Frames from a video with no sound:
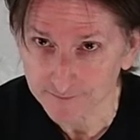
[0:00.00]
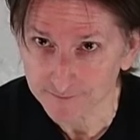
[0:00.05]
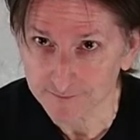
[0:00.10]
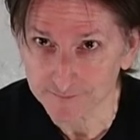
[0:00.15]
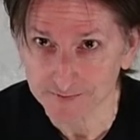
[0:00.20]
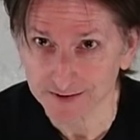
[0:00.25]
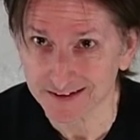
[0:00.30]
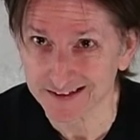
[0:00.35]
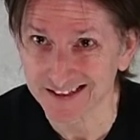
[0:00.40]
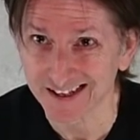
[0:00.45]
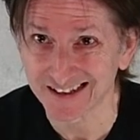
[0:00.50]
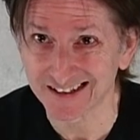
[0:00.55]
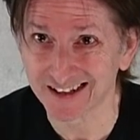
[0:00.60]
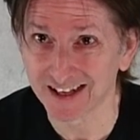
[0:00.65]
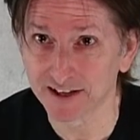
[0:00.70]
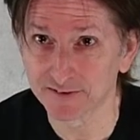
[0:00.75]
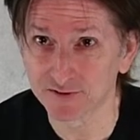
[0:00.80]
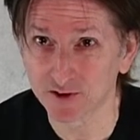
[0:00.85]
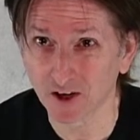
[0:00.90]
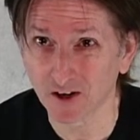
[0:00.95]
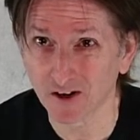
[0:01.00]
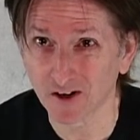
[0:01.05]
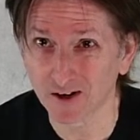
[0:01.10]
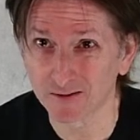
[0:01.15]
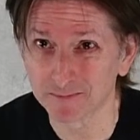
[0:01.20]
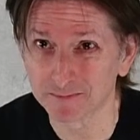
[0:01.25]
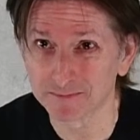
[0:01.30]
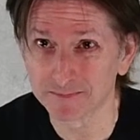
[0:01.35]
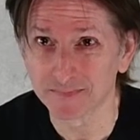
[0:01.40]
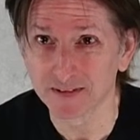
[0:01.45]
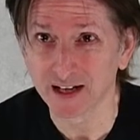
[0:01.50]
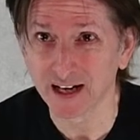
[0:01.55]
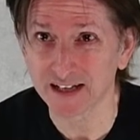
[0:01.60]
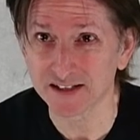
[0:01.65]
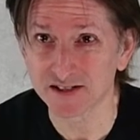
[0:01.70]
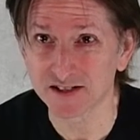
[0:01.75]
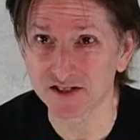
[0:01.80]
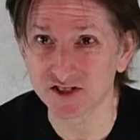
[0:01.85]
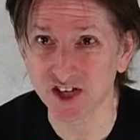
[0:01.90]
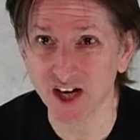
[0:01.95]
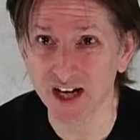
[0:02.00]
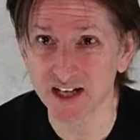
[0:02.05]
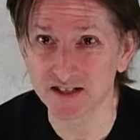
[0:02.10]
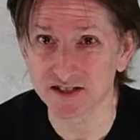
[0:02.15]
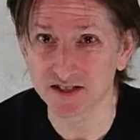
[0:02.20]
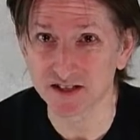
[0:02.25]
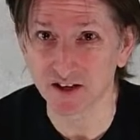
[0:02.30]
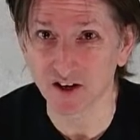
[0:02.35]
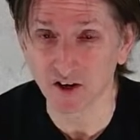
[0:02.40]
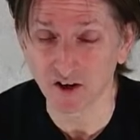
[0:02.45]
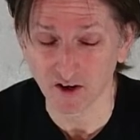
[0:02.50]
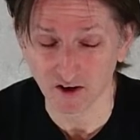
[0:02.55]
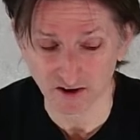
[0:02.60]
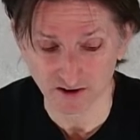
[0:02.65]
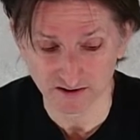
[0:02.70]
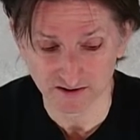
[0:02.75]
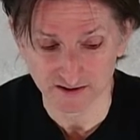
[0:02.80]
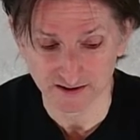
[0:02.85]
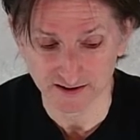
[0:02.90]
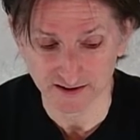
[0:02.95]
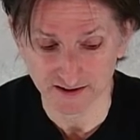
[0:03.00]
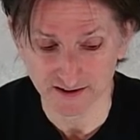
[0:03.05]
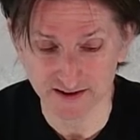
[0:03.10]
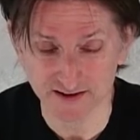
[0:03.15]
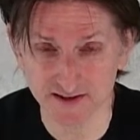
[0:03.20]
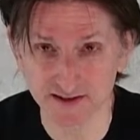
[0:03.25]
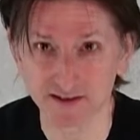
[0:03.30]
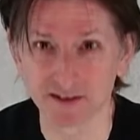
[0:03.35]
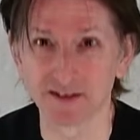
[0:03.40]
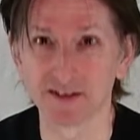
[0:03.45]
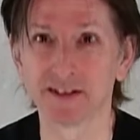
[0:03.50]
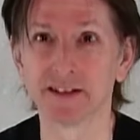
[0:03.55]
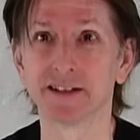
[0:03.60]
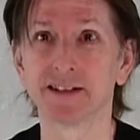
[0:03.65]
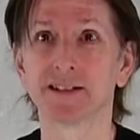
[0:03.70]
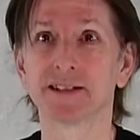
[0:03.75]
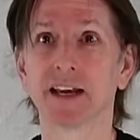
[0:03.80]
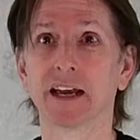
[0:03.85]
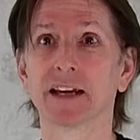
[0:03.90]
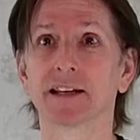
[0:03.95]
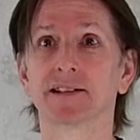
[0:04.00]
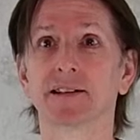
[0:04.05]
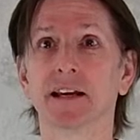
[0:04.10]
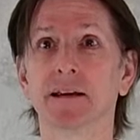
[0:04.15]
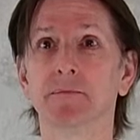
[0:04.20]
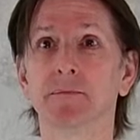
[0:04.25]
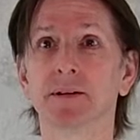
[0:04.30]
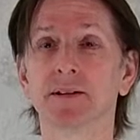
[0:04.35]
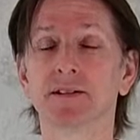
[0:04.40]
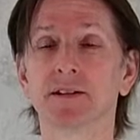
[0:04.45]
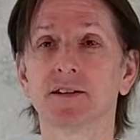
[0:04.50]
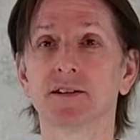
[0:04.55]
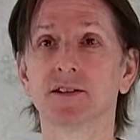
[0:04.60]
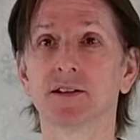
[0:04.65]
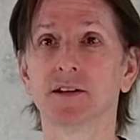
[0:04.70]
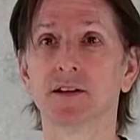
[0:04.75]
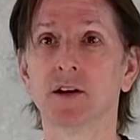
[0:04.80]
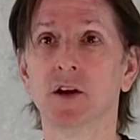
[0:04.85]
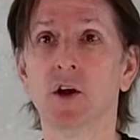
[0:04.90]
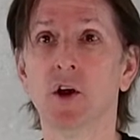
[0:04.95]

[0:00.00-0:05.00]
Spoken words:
Because that left arm hasn't changed at all. It's still in the exact same position.